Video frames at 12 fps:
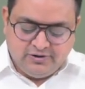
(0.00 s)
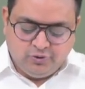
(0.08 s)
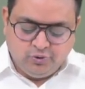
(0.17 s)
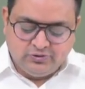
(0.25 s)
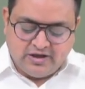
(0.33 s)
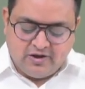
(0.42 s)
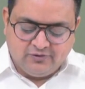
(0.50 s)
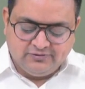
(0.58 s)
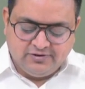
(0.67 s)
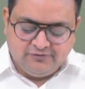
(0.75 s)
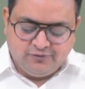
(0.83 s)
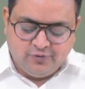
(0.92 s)

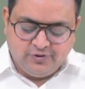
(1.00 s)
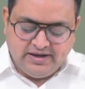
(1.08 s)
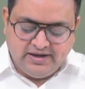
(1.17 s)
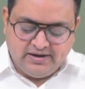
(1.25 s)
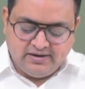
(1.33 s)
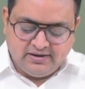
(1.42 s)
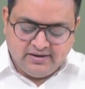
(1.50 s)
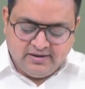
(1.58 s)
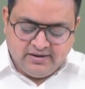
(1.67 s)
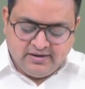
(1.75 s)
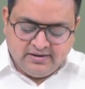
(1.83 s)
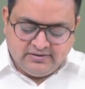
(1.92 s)
2014,
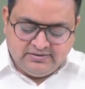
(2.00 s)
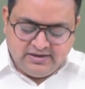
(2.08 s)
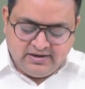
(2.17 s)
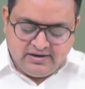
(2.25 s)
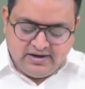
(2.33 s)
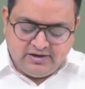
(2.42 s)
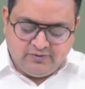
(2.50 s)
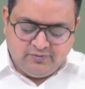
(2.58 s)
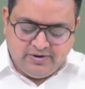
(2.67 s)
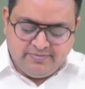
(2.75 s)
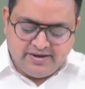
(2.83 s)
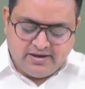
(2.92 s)
then it
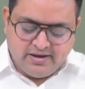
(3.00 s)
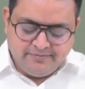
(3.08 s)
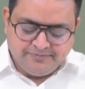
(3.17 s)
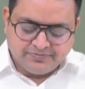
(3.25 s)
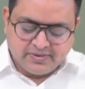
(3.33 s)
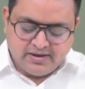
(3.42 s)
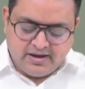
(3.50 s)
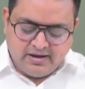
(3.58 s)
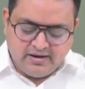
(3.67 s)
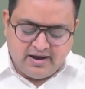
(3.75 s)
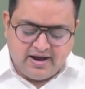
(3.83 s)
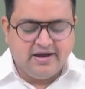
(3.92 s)
will become
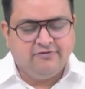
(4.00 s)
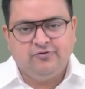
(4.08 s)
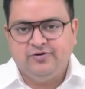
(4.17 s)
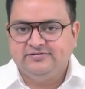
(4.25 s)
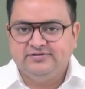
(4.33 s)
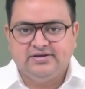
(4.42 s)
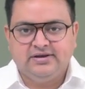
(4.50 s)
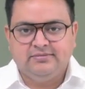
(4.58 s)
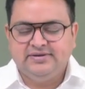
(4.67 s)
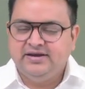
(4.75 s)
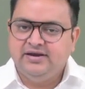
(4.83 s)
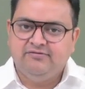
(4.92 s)
our IFOS
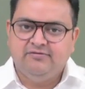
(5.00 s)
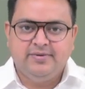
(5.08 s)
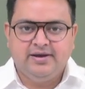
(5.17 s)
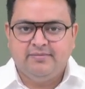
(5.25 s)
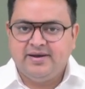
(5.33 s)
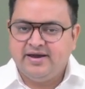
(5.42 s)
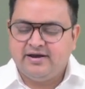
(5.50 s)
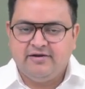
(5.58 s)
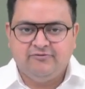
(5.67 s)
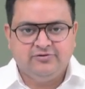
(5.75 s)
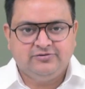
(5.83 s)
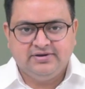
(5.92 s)
income. Then it will become our
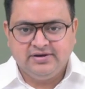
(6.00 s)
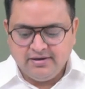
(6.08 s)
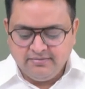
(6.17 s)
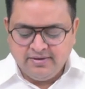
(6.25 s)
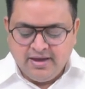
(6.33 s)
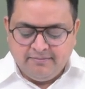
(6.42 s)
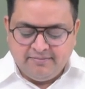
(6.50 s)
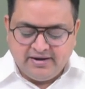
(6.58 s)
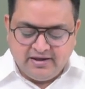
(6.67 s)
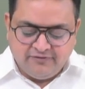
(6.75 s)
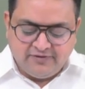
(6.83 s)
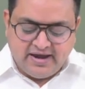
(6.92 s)
IFOS income.
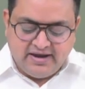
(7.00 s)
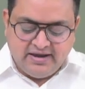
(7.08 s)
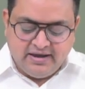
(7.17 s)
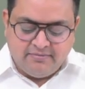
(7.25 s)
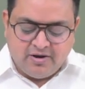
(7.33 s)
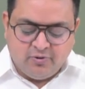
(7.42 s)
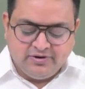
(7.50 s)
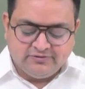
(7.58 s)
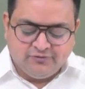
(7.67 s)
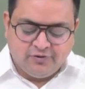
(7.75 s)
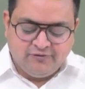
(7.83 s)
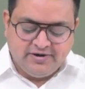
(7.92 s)
But if any amount is
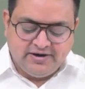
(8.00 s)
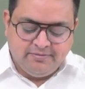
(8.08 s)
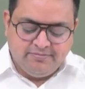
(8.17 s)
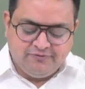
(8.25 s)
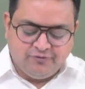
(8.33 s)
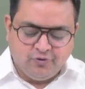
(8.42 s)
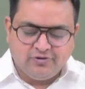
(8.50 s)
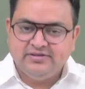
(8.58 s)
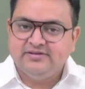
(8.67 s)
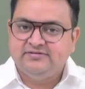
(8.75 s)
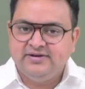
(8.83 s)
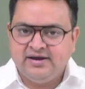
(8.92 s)
forfeited before
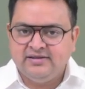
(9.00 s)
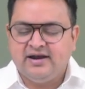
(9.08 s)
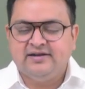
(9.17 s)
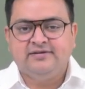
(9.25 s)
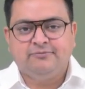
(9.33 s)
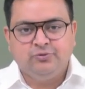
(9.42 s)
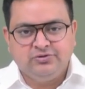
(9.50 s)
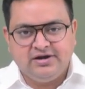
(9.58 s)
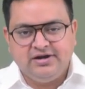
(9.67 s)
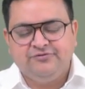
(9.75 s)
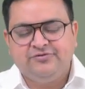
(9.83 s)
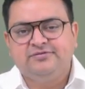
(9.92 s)
this date, that is up to
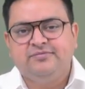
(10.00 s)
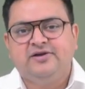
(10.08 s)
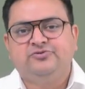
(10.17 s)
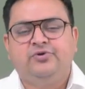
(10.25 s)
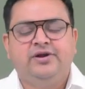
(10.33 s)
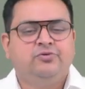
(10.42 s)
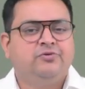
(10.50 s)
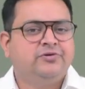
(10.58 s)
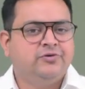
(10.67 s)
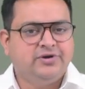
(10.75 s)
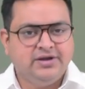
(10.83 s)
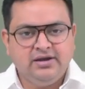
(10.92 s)
31st March
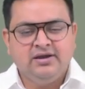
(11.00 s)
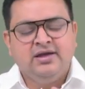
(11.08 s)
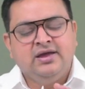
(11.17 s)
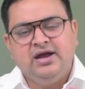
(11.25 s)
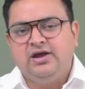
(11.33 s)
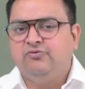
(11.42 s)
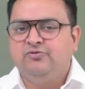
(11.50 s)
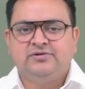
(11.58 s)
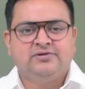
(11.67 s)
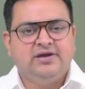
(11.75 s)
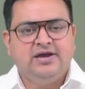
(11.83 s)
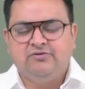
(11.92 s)
2014,
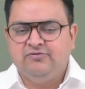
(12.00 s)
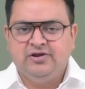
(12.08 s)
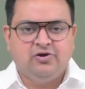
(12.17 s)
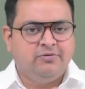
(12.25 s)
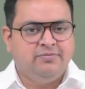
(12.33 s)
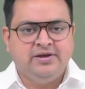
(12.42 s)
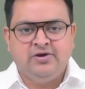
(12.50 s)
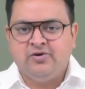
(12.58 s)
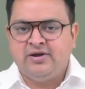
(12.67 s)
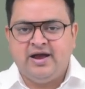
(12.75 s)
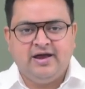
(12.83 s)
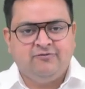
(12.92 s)
it will not be
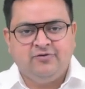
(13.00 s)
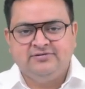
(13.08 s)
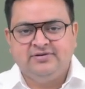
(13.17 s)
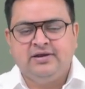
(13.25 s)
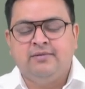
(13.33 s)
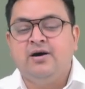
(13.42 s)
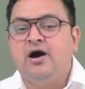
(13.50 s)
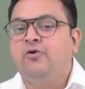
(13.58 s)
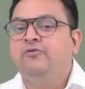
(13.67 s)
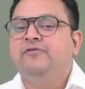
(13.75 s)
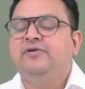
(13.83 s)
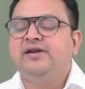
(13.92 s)
your IFOS income.
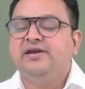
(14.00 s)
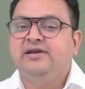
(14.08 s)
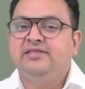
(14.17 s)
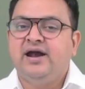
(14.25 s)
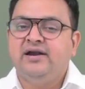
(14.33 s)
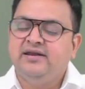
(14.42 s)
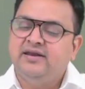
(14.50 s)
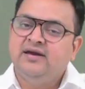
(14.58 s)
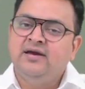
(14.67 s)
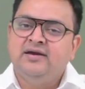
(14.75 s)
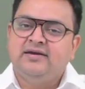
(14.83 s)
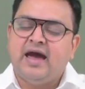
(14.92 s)
How we will treat that
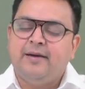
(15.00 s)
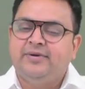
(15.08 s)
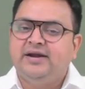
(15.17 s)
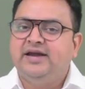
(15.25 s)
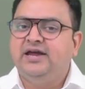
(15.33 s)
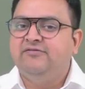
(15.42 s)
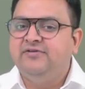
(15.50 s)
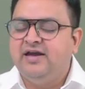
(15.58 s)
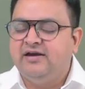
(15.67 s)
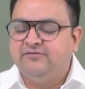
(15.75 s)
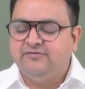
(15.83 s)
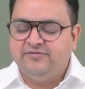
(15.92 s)
in capital gain? We
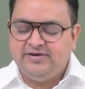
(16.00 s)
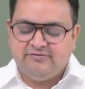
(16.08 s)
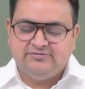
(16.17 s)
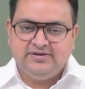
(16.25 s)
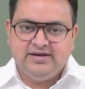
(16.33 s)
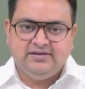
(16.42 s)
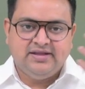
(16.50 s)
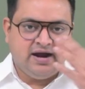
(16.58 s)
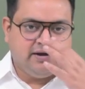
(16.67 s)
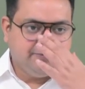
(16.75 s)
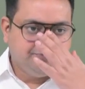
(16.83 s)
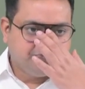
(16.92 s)
have seen
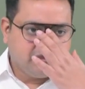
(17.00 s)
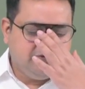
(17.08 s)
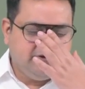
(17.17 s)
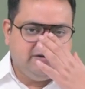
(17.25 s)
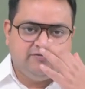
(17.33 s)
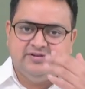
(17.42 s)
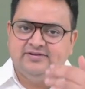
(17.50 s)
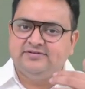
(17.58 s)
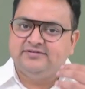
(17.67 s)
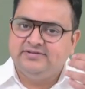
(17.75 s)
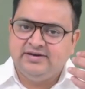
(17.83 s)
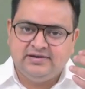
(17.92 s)
that whenever this
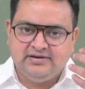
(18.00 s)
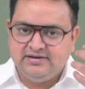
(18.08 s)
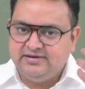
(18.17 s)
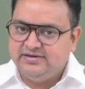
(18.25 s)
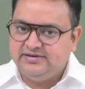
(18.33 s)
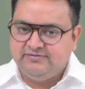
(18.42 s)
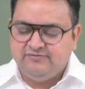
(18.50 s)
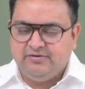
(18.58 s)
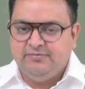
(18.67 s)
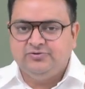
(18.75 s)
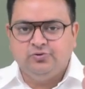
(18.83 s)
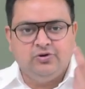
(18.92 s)
asset is,
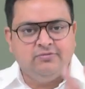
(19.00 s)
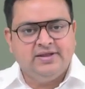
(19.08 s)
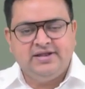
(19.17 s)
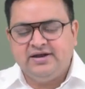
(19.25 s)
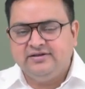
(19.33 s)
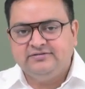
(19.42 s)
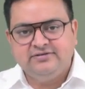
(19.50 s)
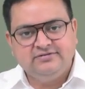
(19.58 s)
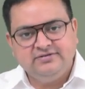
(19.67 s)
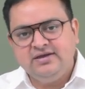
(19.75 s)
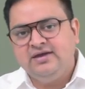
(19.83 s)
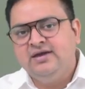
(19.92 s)
will be sold by that
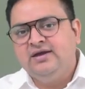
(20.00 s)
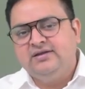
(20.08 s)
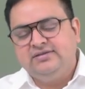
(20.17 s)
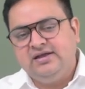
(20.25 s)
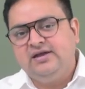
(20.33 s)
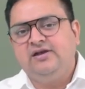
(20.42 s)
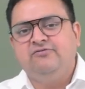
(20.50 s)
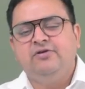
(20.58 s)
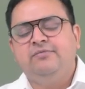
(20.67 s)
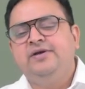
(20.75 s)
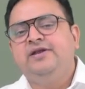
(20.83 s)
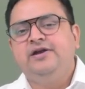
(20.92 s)
assessee, then it
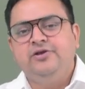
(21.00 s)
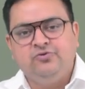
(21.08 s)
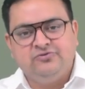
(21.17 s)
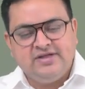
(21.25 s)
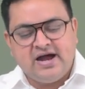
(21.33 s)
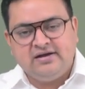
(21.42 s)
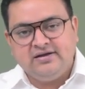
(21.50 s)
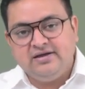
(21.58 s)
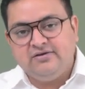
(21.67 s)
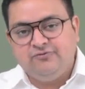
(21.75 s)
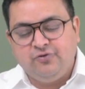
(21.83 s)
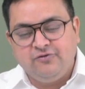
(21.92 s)
will be reduced.
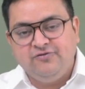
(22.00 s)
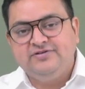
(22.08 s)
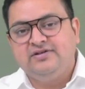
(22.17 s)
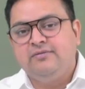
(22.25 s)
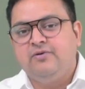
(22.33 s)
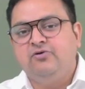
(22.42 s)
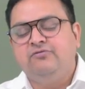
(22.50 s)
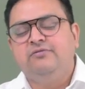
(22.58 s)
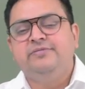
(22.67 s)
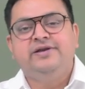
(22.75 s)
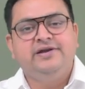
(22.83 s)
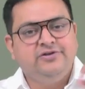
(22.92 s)
That forfeiture amount will
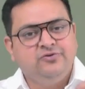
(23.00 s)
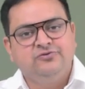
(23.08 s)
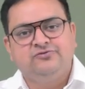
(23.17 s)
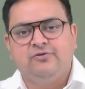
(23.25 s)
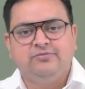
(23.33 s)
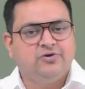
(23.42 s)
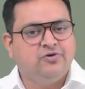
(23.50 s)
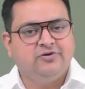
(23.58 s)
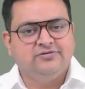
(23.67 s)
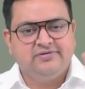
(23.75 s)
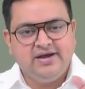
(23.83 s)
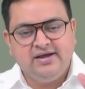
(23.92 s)
be reduced from the
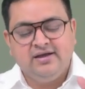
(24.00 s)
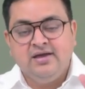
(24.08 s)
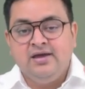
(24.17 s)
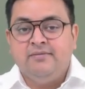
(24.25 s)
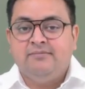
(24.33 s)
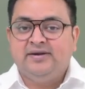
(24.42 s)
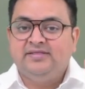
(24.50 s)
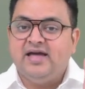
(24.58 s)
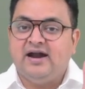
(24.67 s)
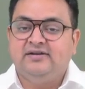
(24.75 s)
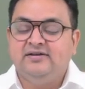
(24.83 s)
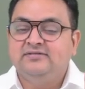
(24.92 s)
cost, right? But
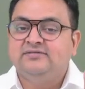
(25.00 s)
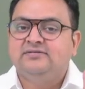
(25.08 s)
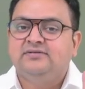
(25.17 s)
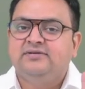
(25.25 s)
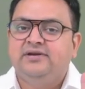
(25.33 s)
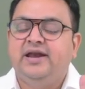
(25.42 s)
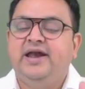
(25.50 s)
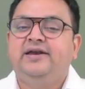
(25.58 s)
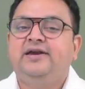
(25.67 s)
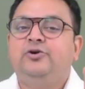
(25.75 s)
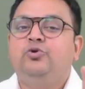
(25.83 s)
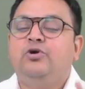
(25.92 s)
that is
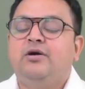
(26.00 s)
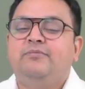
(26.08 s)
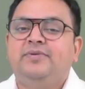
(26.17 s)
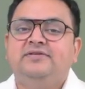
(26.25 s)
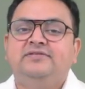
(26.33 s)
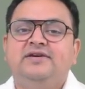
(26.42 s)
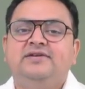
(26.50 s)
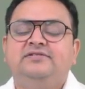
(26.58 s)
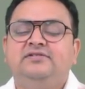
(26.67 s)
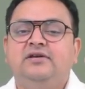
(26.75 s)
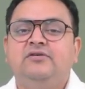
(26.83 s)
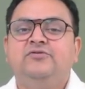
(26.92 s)
related to
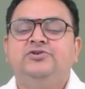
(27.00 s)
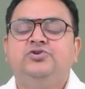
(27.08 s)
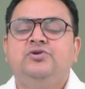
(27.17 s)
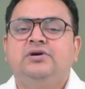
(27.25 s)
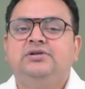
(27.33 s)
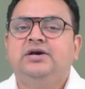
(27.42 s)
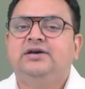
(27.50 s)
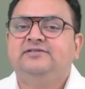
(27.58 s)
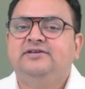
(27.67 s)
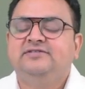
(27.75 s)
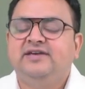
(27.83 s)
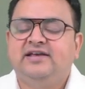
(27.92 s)
compensation which you, the
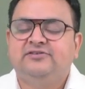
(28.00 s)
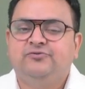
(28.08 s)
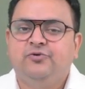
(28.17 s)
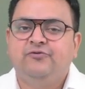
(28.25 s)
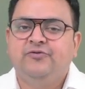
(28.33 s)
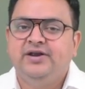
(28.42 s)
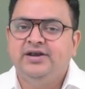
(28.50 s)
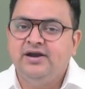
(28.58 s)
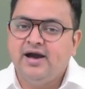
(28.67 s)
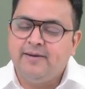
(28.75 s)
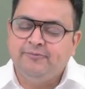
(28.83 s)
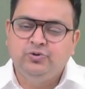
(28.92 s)
assessee has
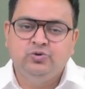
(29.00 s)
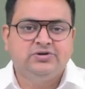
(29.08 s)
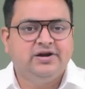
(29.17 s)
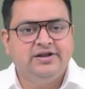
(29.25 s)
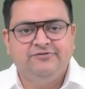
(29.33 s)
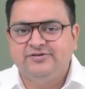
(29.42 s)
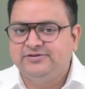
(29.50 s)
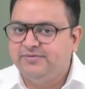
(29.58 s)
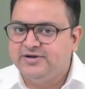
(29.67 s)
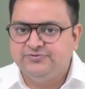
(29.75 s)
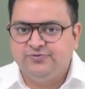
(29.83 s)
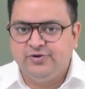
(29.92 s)
forfeited up to 31st
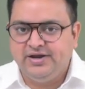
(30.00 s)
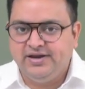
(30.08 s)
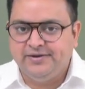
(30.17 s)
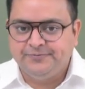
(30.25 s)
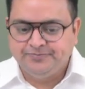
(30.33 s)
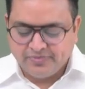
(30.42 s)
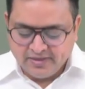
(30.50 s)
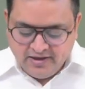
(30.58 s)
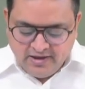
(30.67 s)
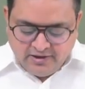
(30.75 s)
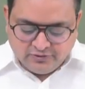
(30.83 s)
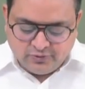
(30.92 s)
March 14.
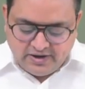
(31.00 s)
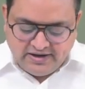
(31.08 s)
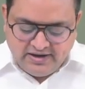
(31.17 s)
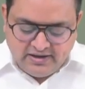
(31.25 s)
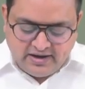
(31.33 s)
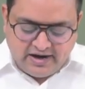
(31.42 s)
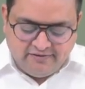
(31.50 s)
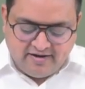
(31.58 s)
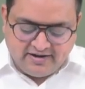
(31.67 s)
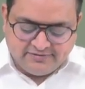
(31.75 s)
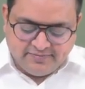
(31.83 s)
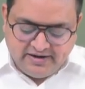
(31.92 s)
So any
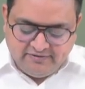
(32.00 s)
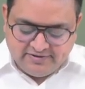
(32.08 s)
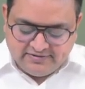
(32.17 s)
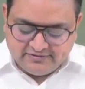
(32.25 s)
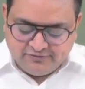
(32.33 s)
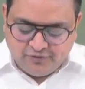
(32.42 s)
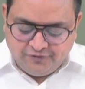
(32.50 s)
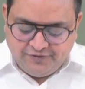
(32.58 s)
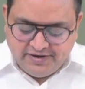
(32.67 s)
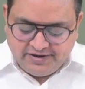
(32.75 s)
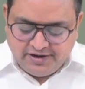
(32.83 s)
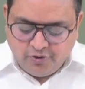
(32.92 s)
advance money which is
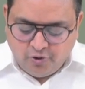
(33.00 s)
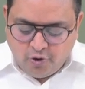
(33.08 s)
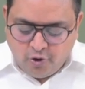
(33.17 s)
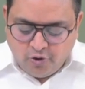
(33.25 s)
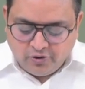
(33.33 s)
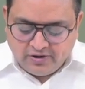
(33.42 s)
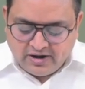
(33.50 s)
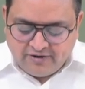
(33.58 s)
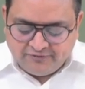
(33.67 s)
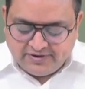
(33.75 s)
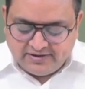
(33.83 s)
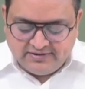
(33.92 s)
forfeited on or
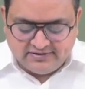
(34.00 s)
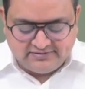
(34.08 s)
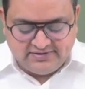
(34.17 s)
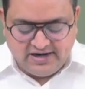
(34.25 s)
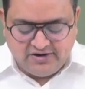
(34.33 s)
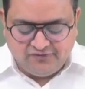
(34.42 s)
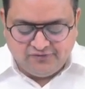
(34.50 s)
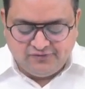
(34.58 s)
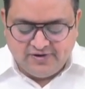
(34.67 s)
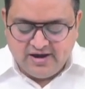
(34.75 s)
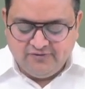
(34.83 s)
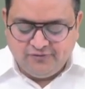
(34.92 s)
after this date,
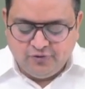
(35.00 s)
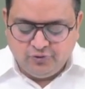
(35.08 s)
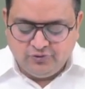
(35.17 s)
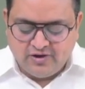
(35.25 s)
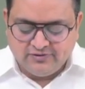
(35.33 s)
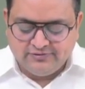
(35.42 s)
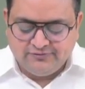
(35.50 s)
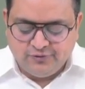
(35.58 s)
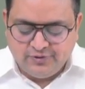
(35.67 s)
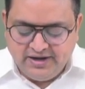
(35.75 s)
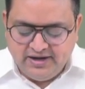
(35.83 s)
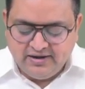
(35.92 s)

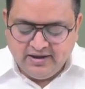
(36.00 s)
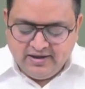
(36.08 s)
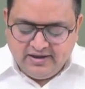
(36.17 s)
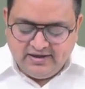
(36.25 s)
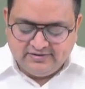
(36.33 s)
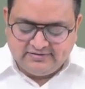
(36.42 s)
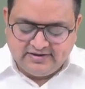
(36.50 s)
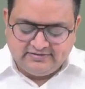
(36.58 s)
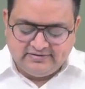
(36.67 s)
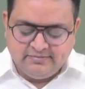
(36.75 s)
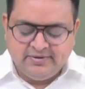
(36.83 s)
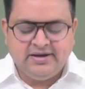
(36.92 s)
1/4/2014, is
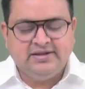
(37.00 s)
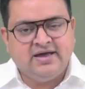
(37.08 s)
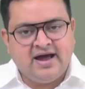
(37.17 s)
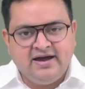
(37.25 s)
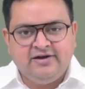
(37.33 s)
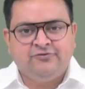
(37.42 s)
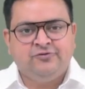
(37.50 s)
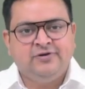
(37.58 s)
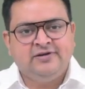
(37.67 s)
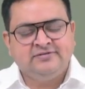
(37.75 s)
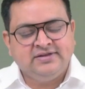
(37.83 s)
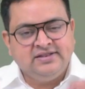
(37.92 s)
taxable in the
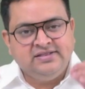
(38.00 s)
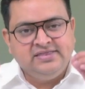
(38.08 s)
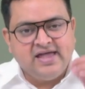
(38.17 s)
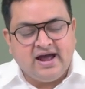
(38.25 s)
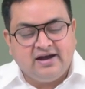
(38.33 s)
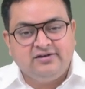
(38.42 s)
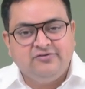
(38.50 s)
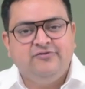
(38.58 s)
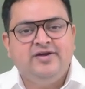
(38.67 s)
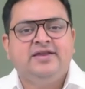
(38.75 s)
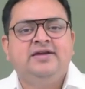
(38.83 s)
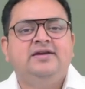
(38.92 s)
IFOS in that
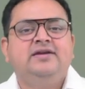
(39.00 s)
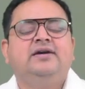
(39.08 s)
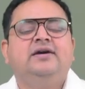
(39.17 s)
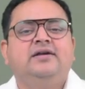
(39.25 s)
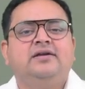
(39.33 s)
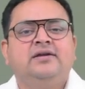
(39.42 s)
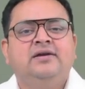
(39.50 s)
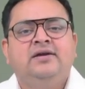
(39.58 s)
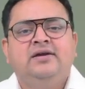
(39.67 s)
very year